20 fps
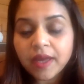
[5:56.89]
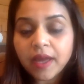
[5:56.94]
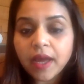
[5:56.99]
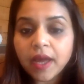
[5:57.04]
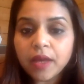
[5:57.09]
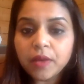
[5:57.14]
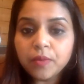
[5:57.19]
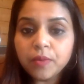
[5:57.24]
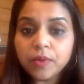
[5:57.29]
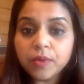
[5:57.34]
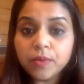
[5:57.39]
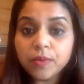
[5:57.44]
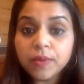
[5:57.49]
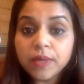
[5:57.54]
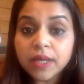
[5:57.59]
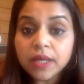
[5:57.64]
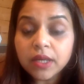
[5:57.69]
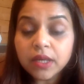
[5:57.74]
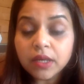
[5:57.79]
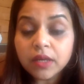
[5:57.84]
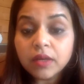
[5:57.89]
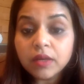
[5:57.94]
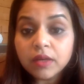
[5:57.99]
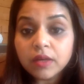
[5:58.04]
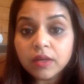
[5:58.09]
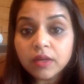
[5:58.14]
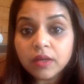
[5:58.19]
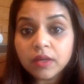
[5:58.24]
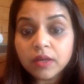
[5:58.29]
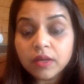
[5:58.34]
And when we
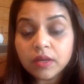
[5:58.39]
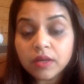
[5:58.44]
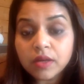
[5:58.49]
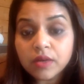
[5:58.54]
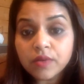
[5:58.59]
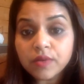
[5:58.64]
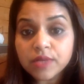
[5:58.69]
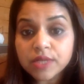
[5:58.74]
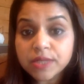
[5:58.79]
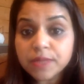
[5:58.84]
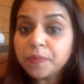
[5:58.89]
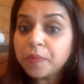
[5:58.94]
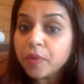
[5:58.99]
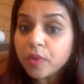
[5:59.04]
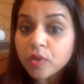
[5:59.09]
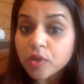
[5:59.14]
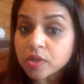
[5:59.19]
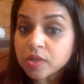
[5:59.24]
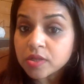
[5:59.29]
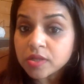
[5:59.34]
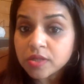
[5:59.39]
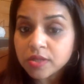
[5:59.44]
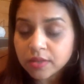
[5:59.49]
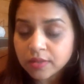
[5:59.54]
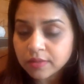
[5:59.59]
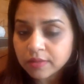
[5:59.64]
respond,